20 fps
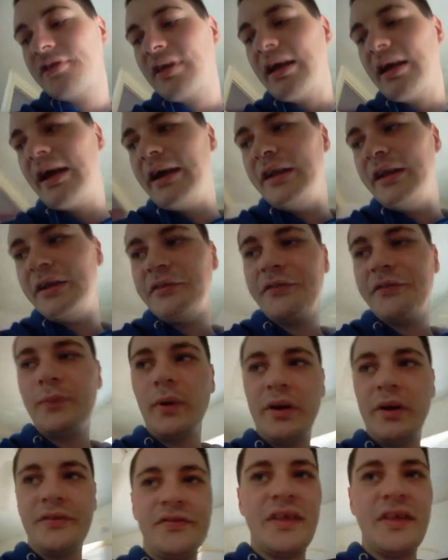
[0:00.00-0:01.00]
kind of
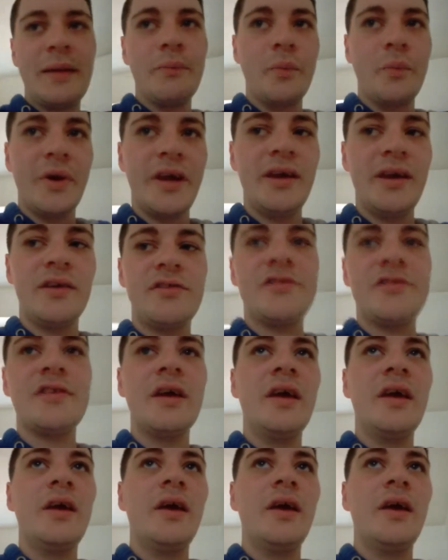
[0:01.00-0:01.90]
one of them weeks